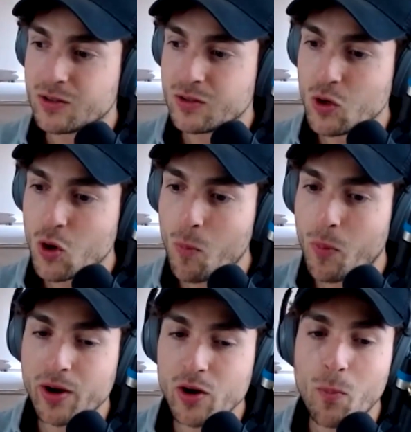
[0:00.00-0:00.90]
No,
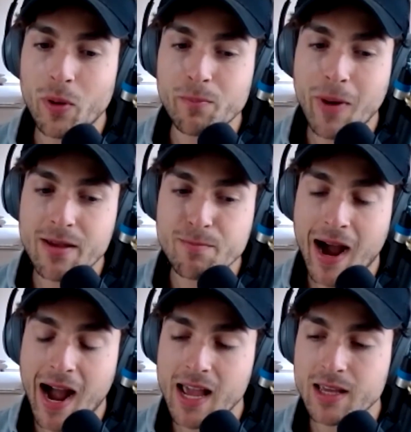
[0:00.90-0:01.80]
but
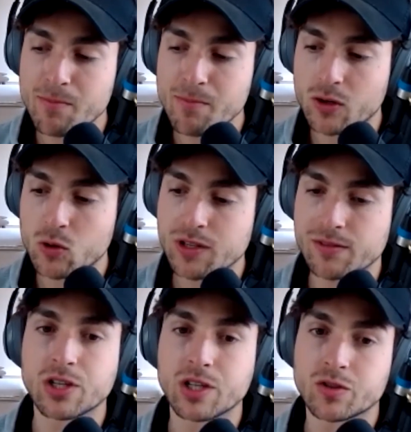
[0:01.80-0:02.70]
my goals have
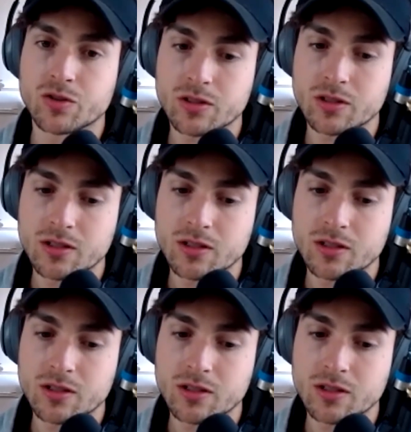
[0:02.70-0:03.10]
changed.